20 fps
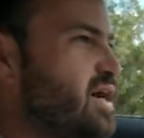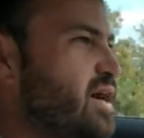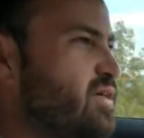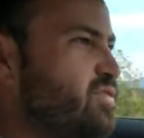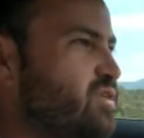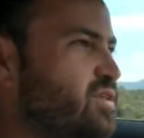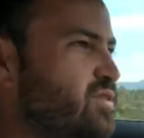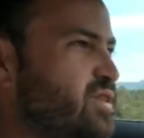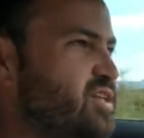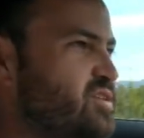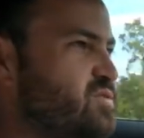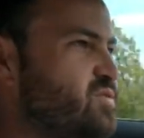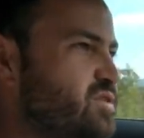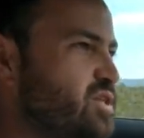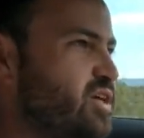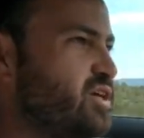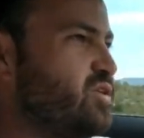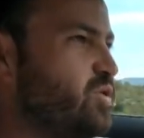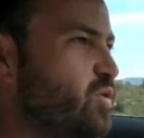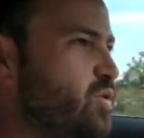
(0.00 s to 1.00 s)
I think that's what
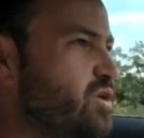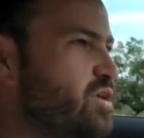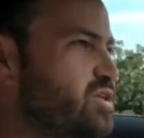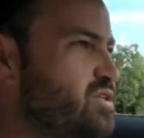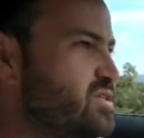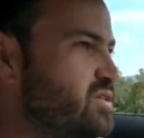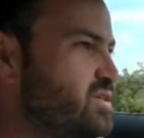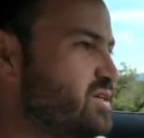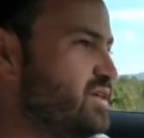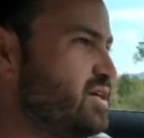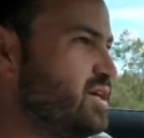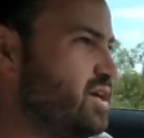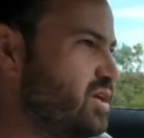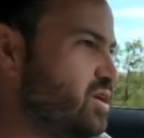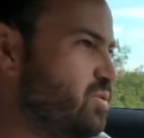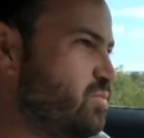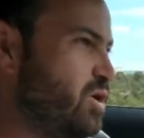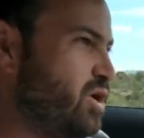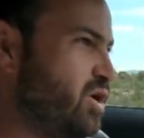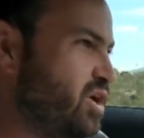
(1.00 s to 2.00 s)
they call it
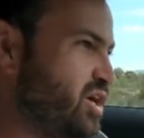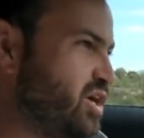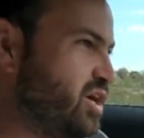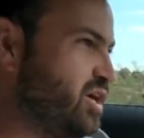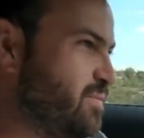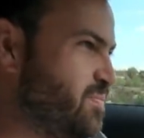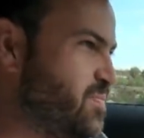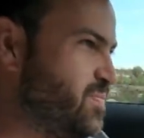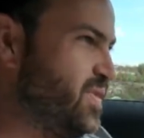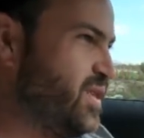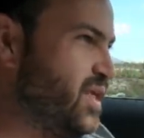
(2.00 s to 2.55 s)
in America.